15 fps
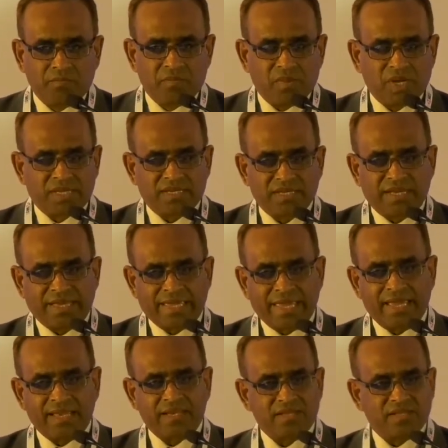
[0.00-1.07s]
But
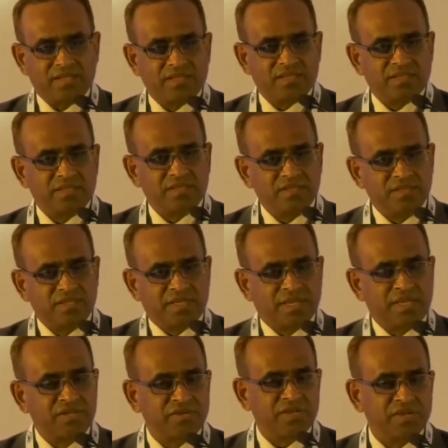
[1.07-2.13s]
again, the
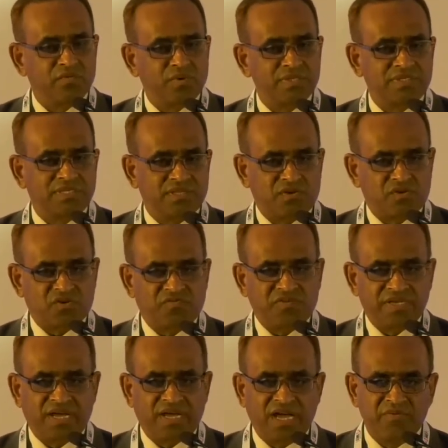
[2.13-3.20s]
country was sort of
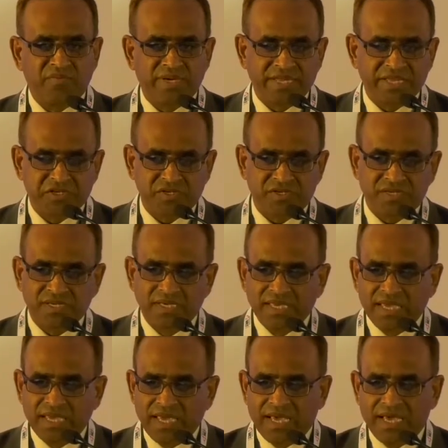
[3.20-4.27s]
in hibernation,
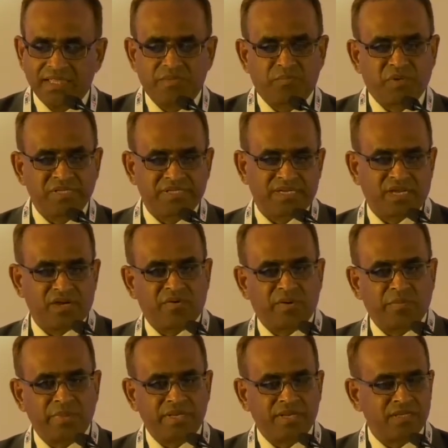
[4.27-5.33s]
and the present
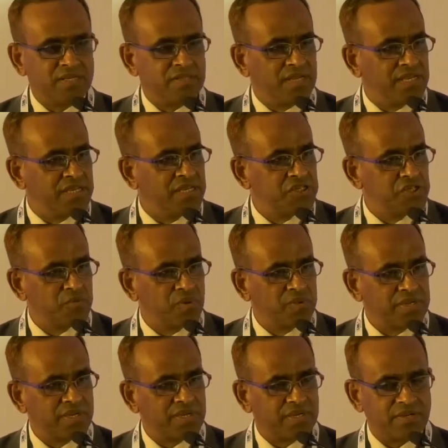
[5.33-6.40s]
government under the leadership
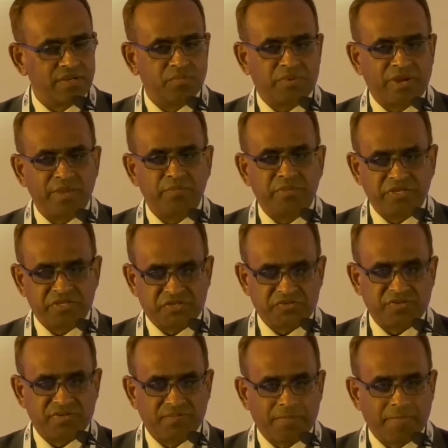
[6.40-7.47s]
of the current Prime Minister,